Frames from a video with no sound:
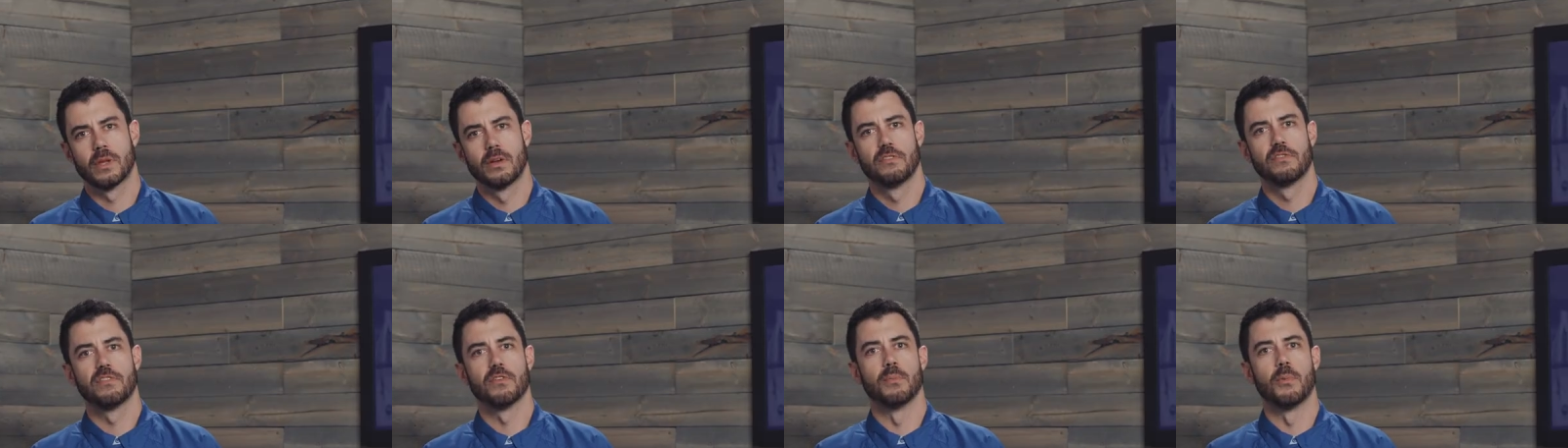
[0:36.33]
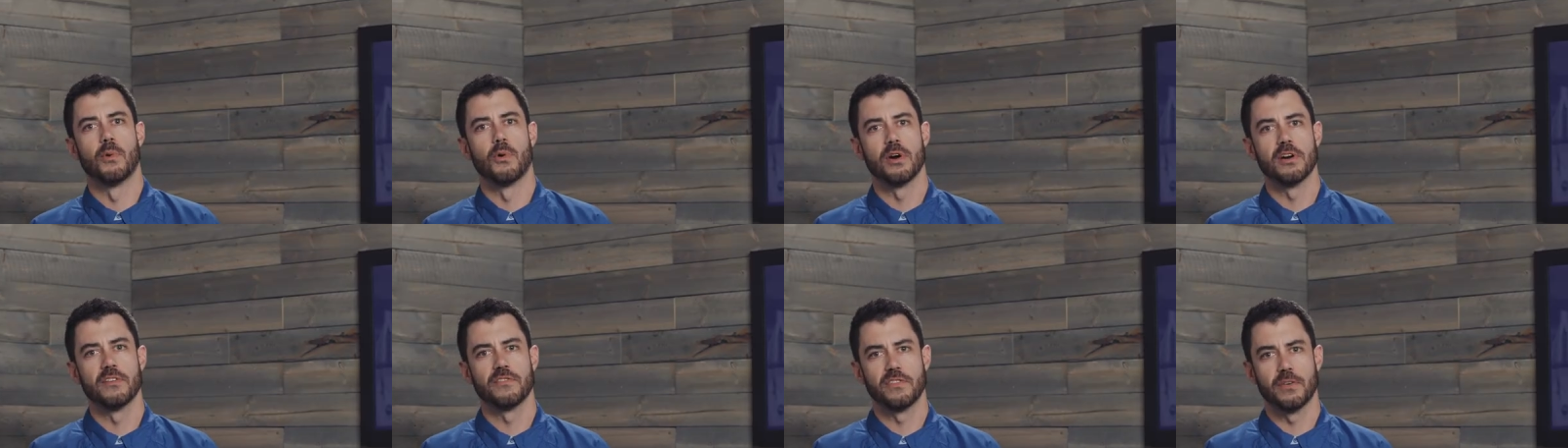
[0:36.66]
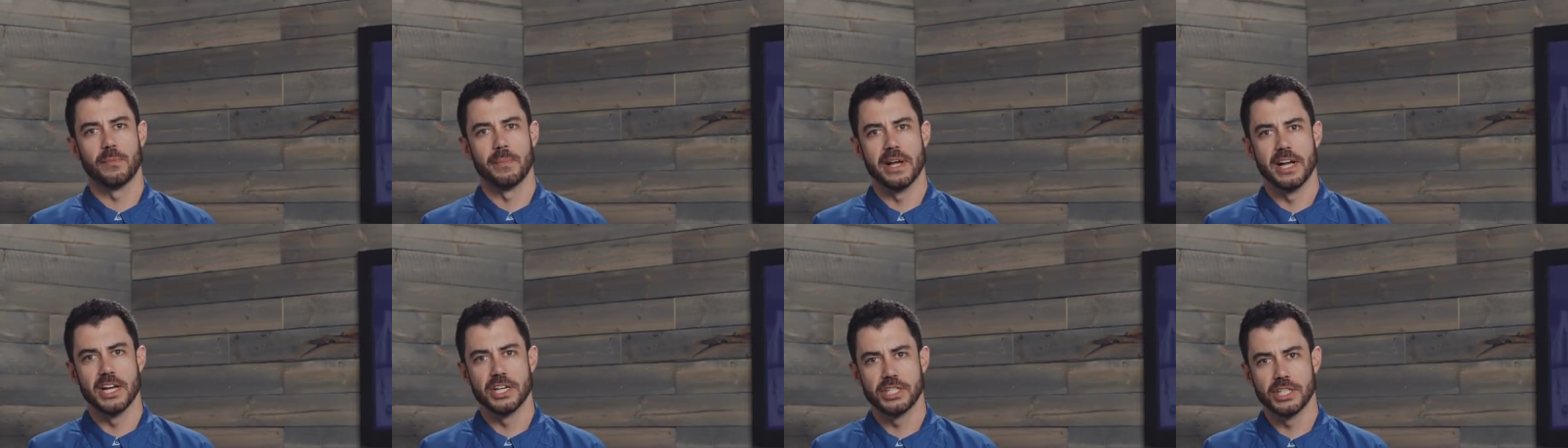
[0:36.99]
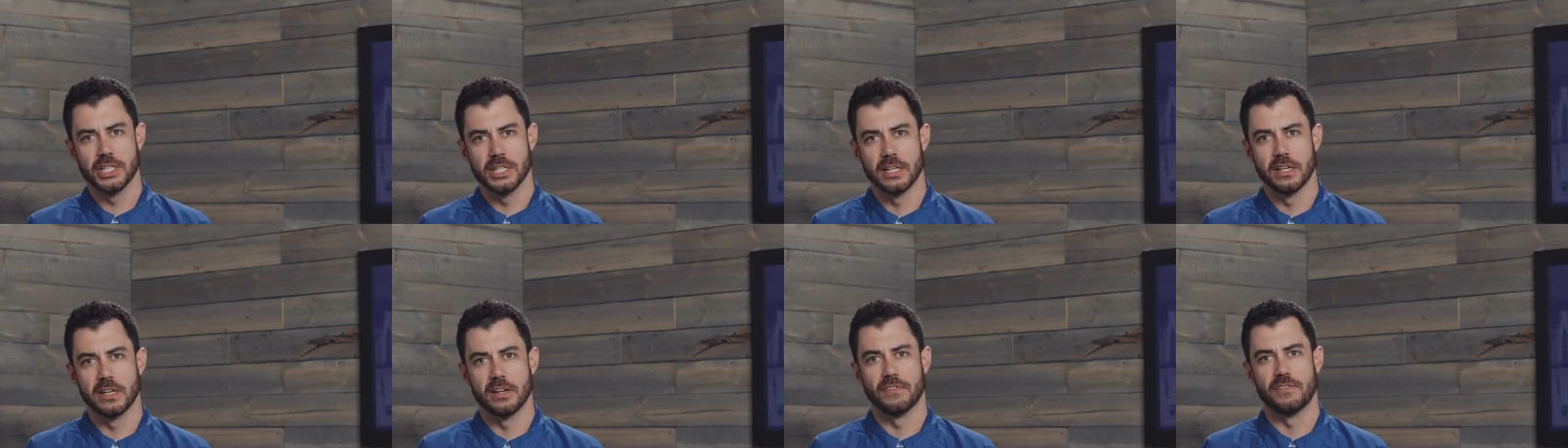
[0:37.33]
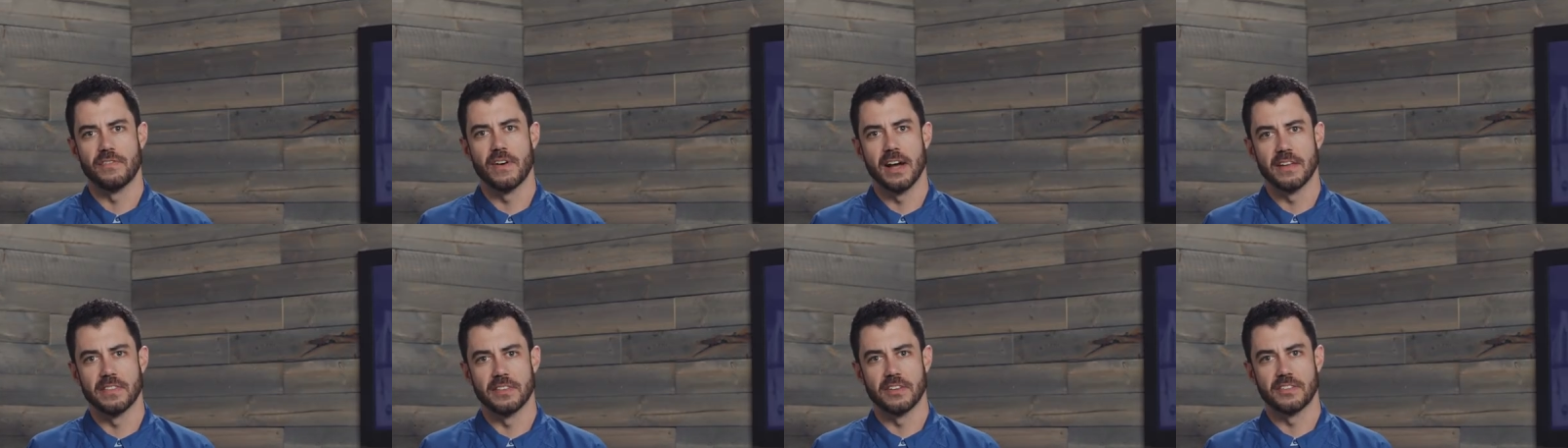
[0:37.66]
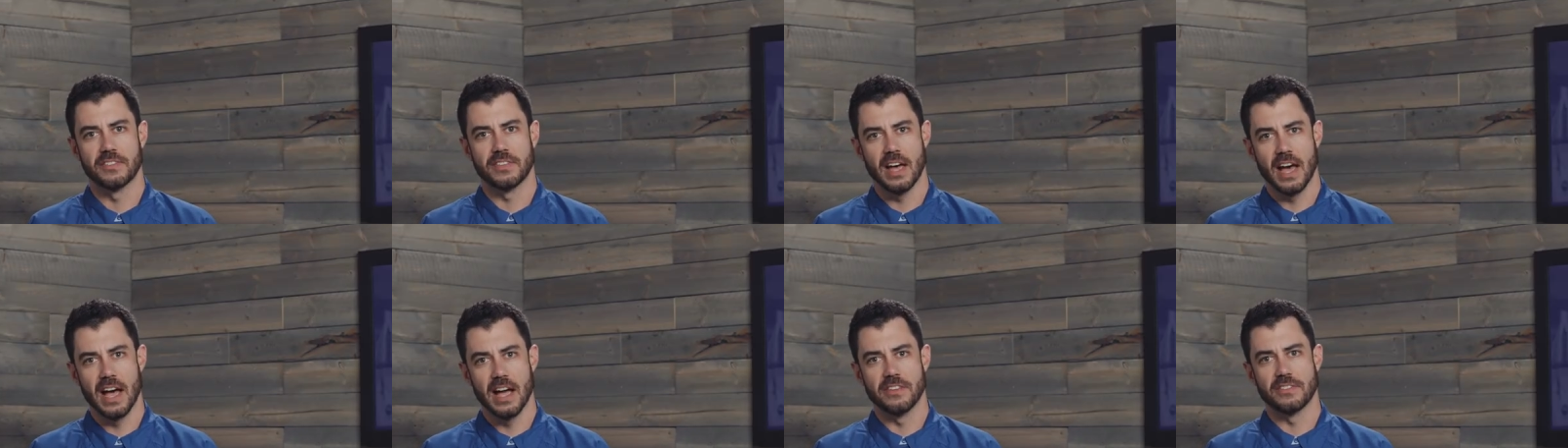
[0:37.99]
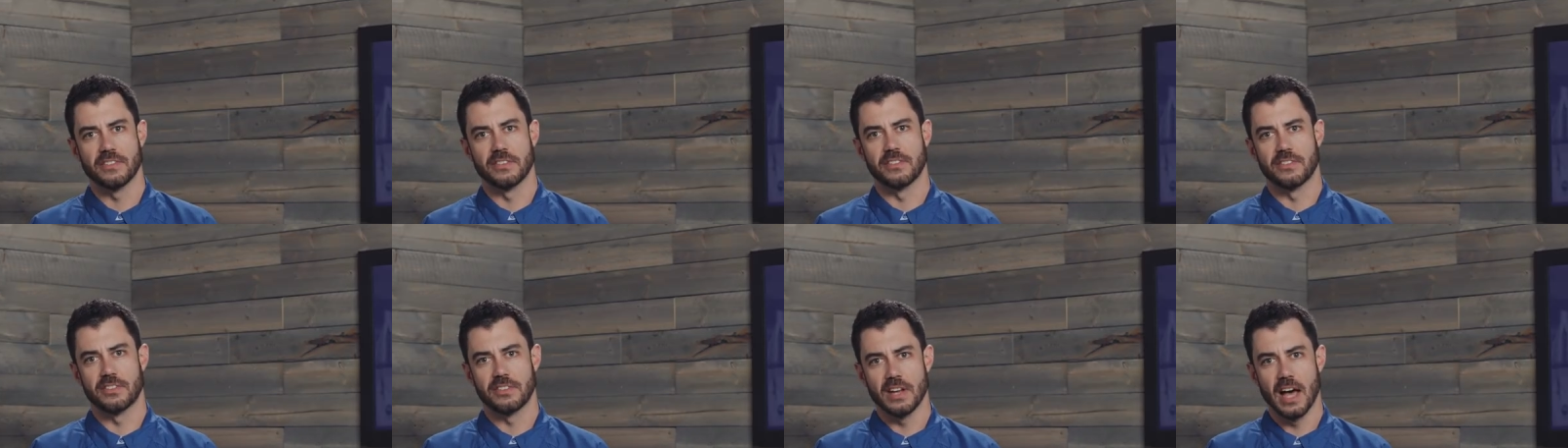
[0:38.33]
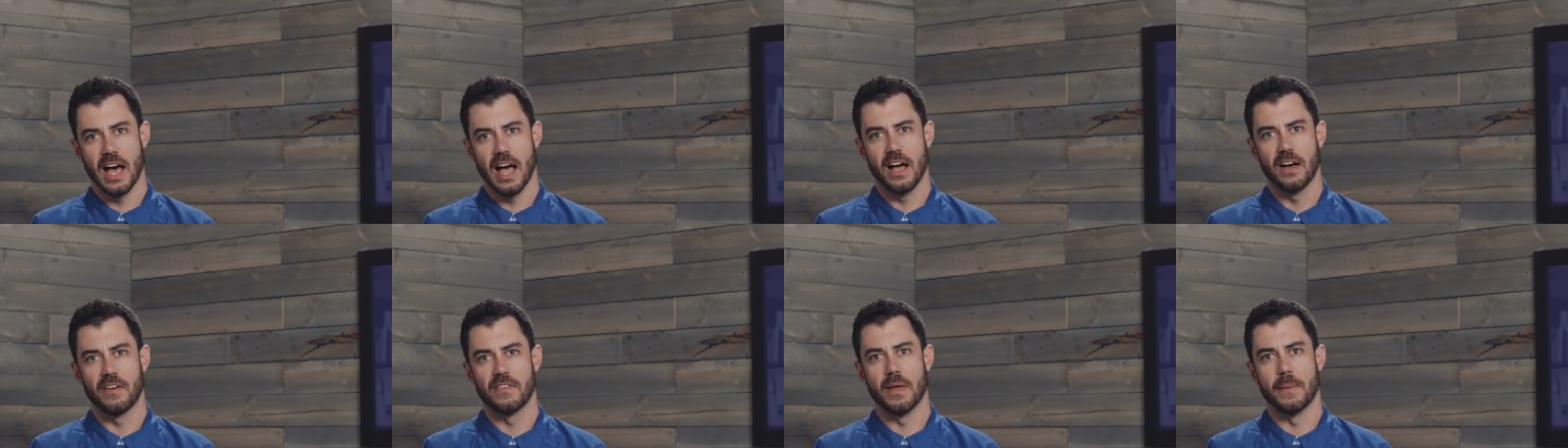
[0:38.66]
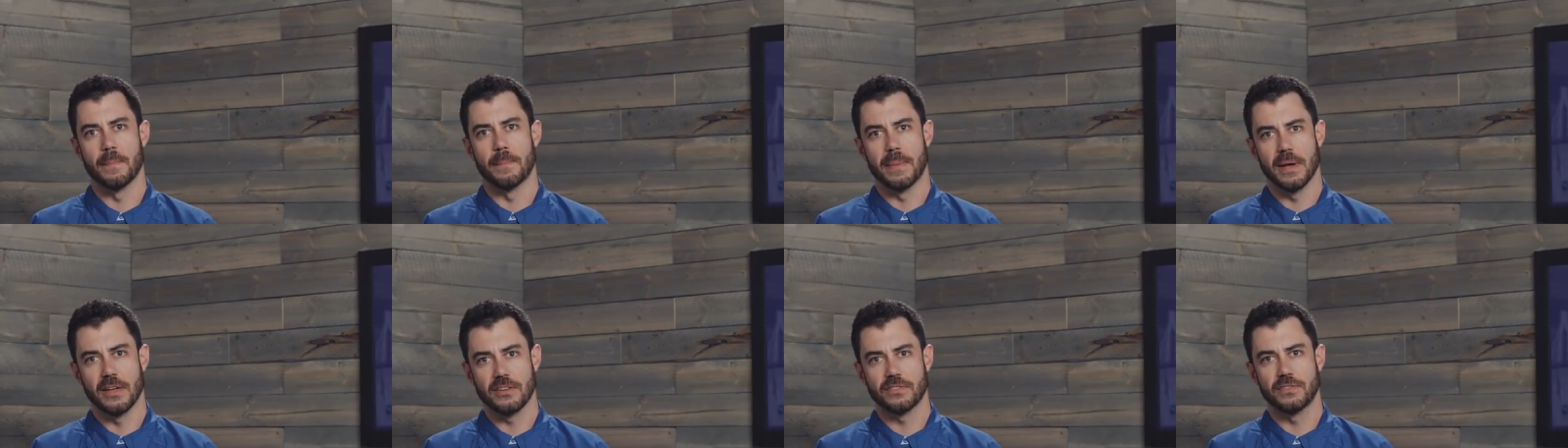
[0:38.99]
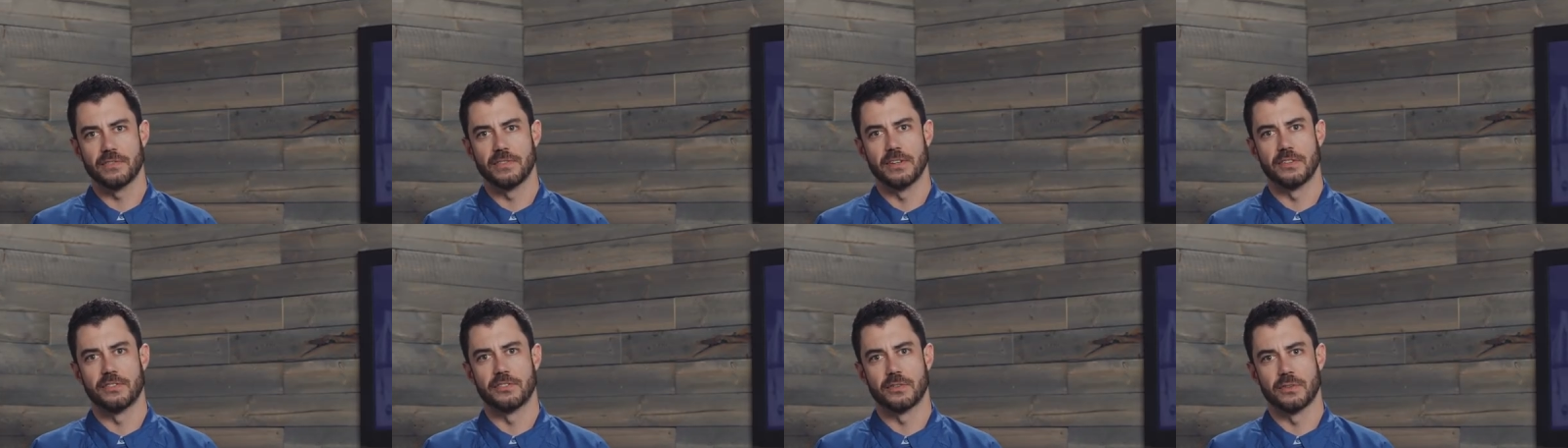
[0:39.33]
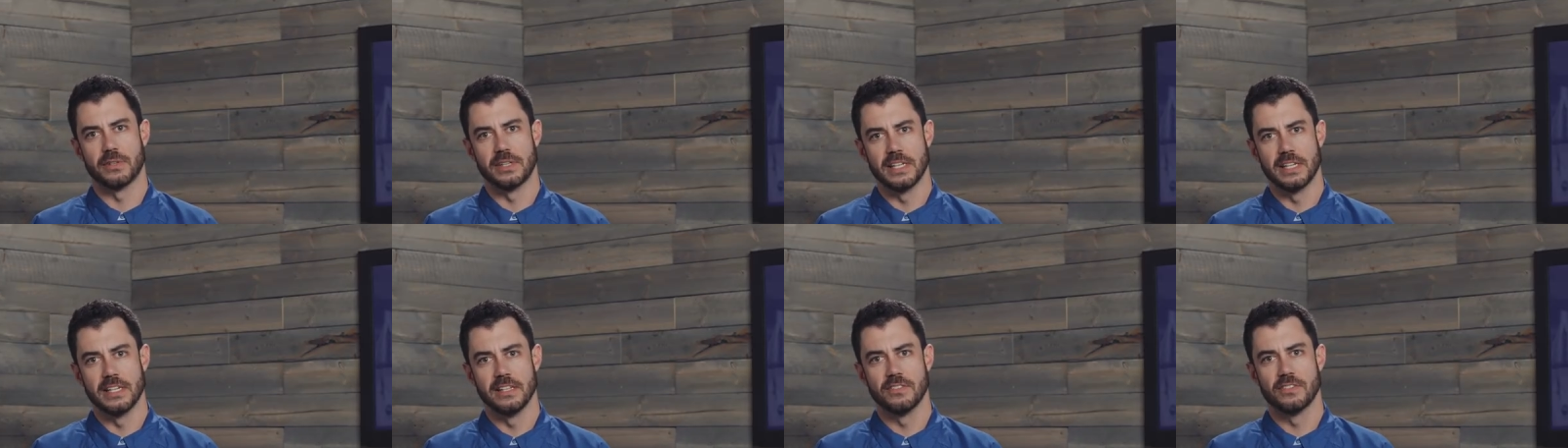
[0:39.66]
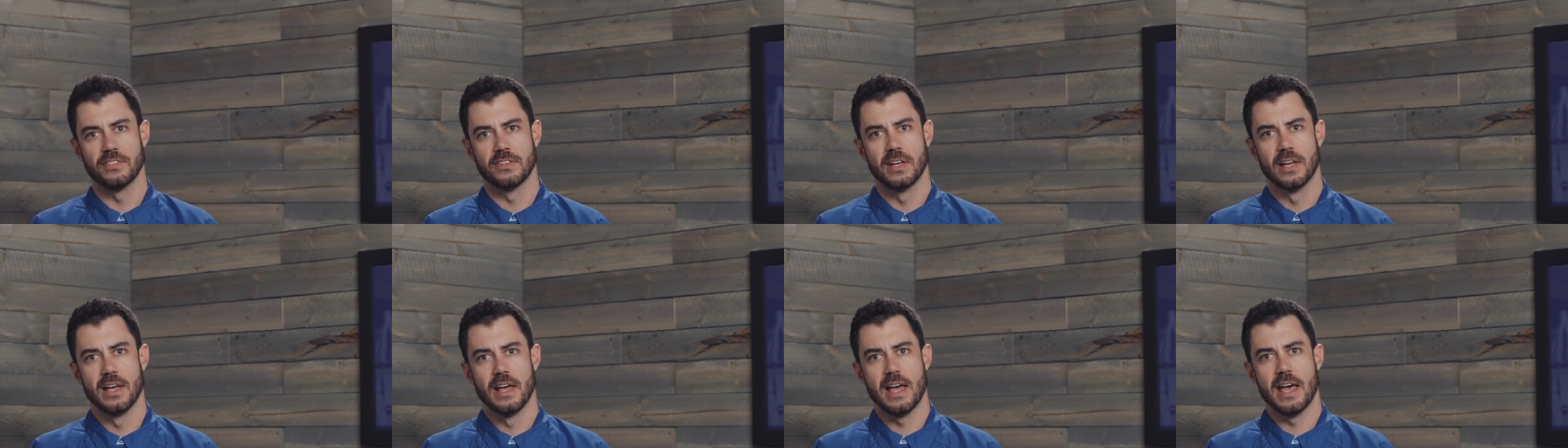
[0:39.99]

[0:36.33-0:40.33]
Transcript: For more information and to find the size and style that best fits your needs,